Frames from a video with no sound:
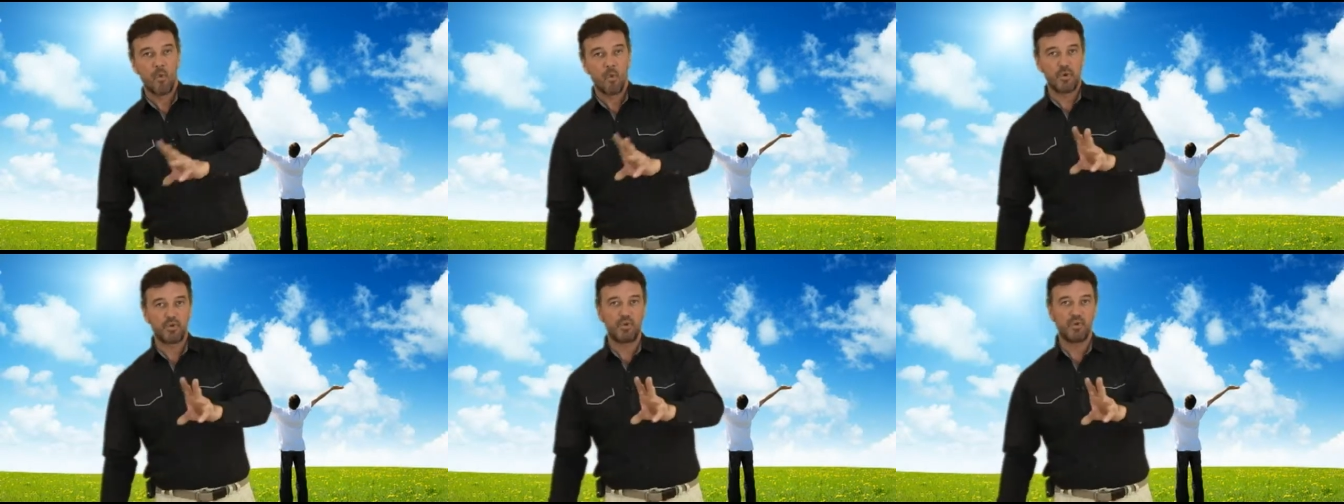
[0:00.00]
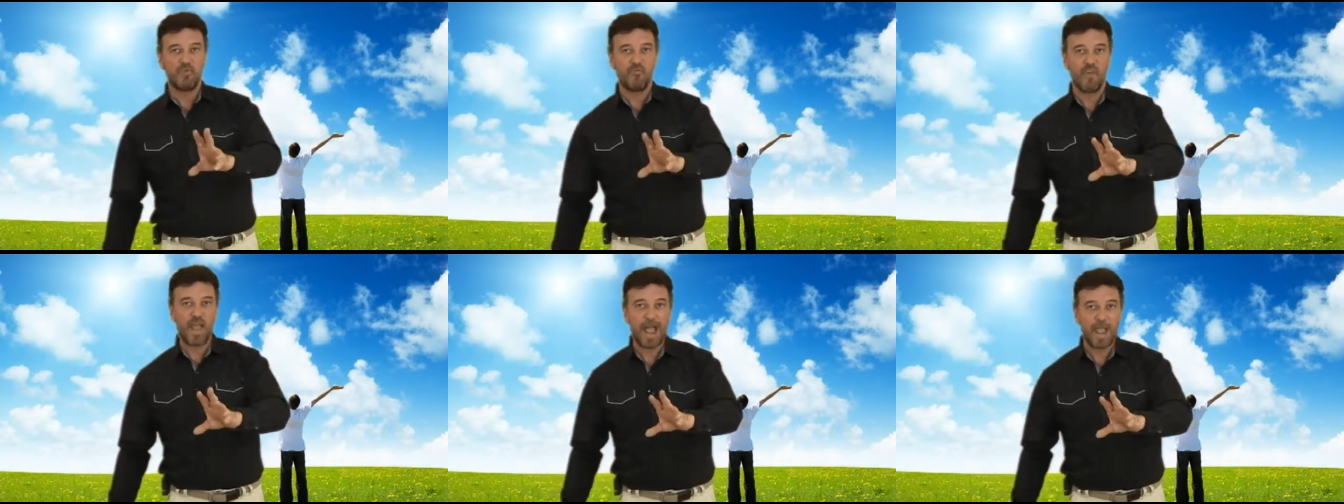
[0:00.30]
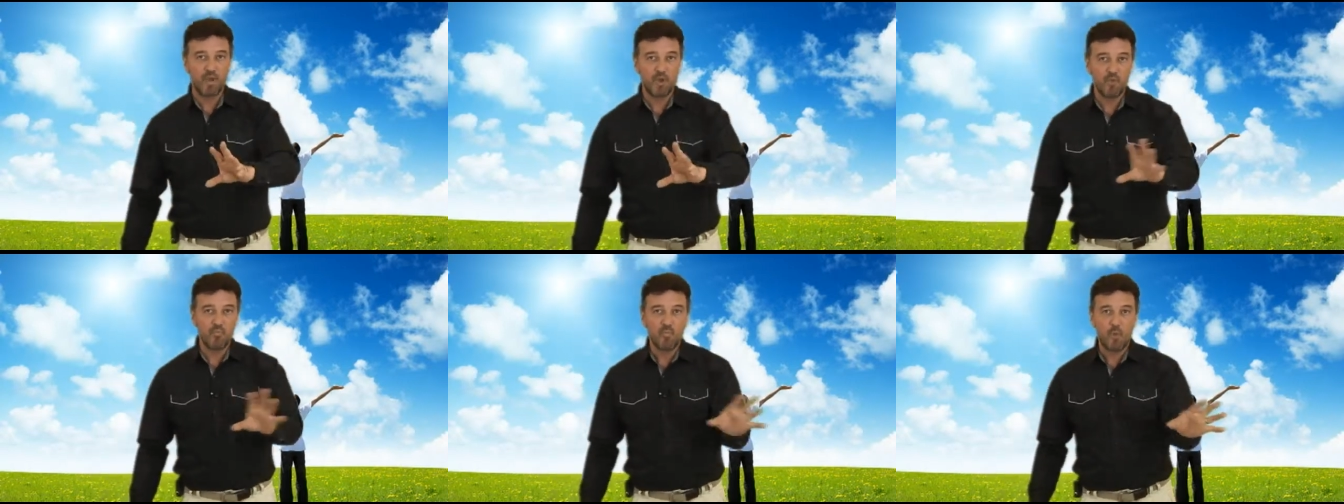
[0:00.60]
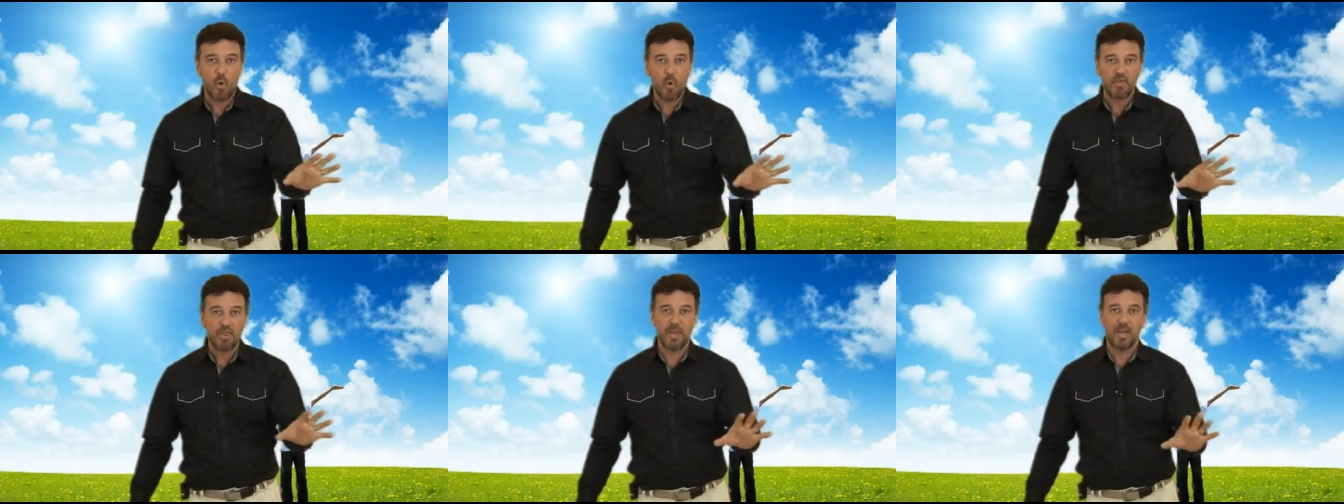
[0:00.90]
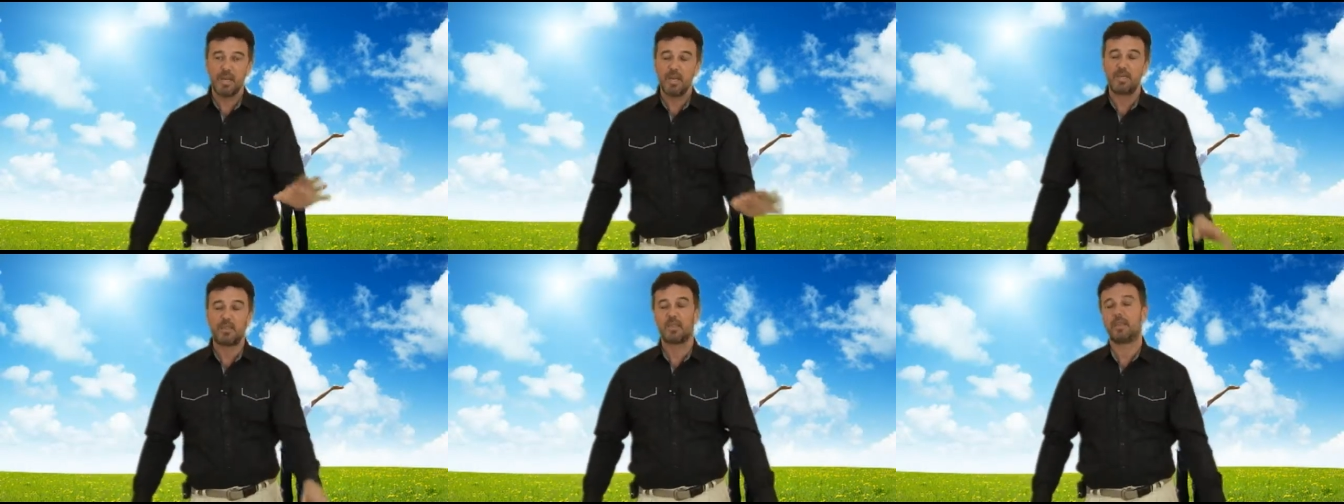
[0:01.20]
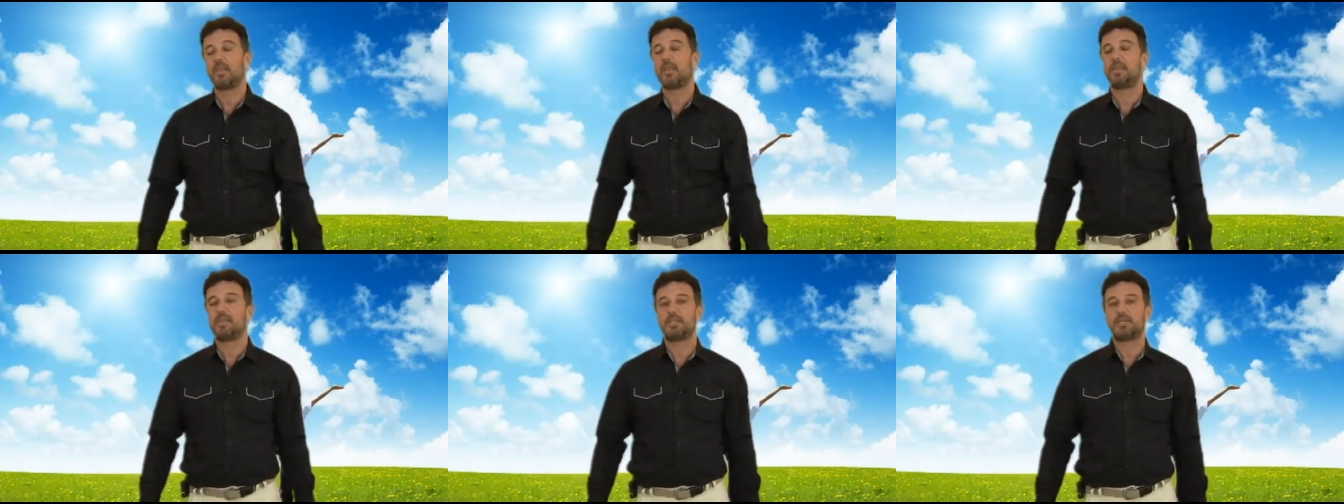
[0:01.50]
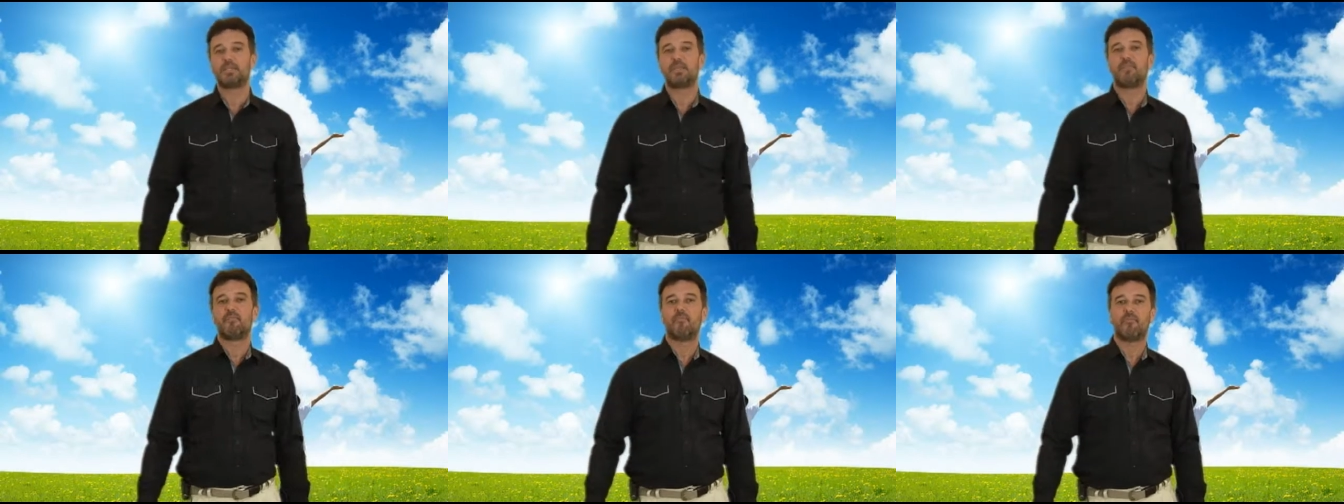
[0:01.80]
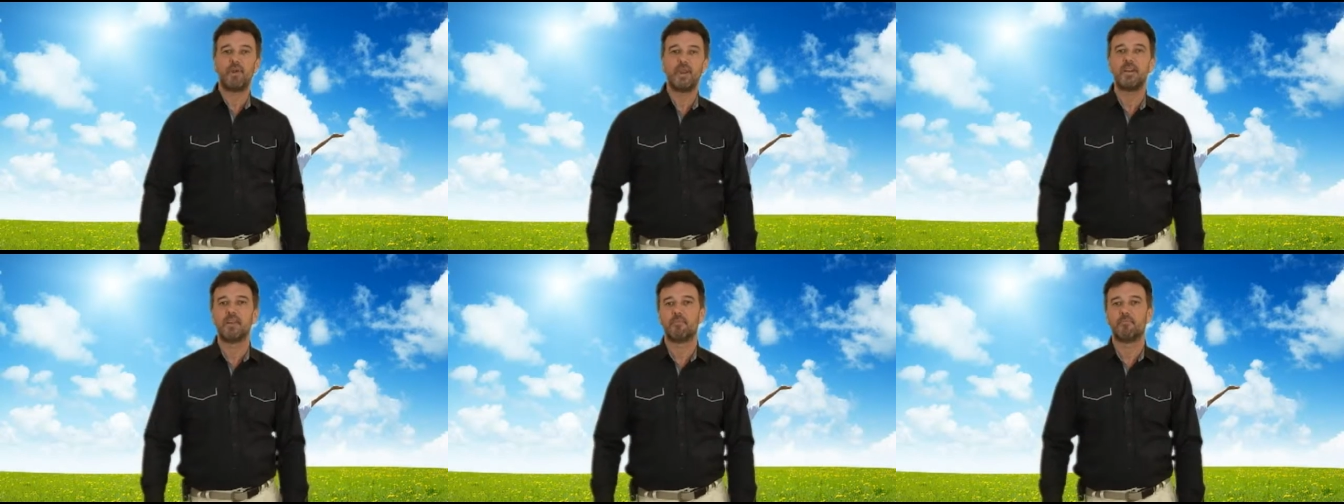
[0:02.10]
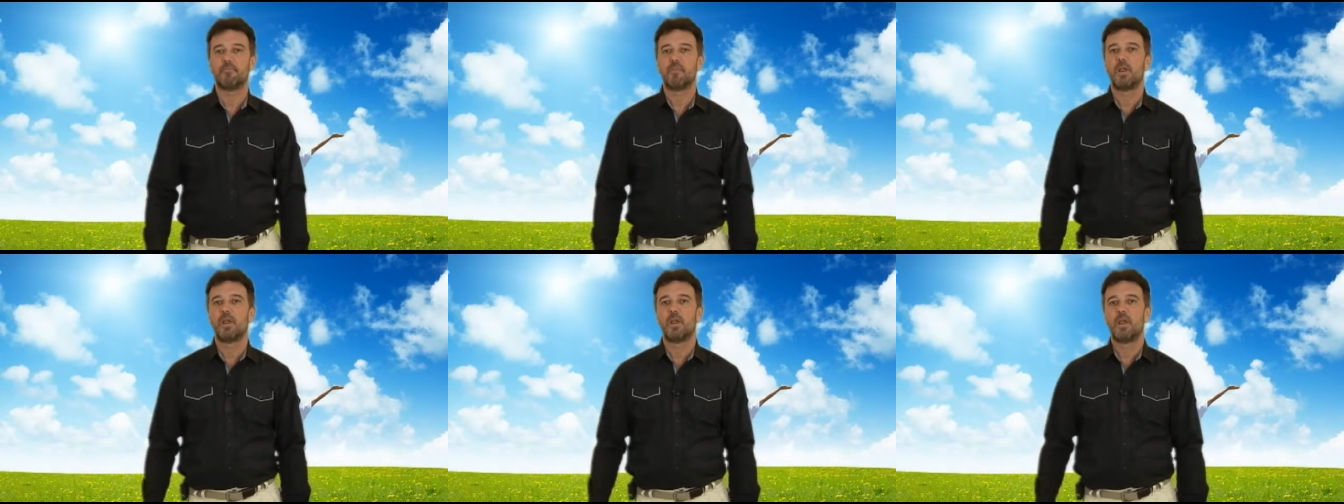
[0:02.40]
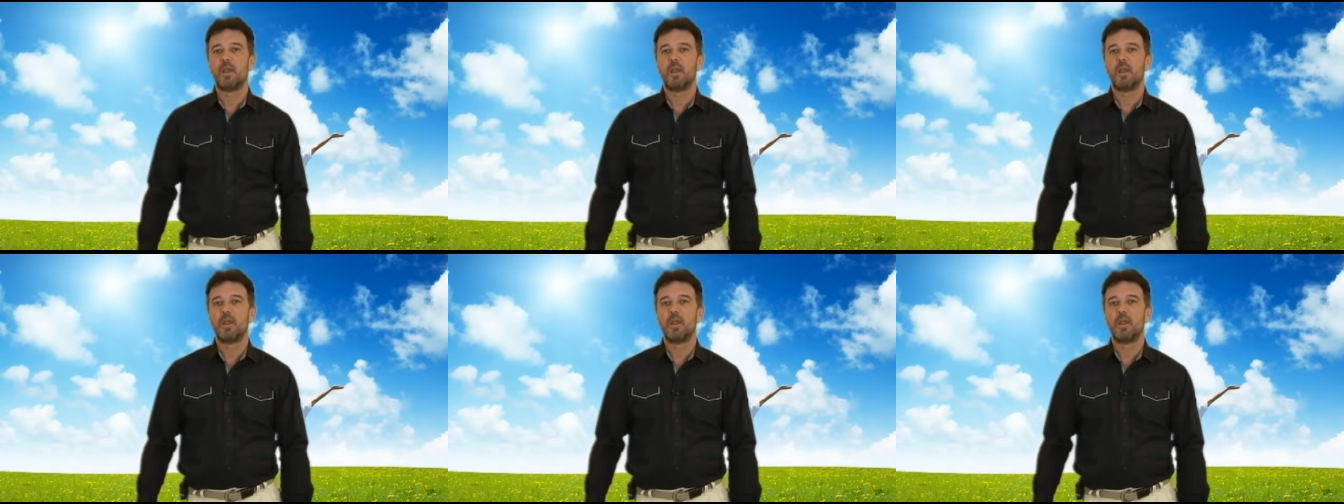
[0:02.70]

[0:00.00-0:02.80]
What you value more than anything is the freedom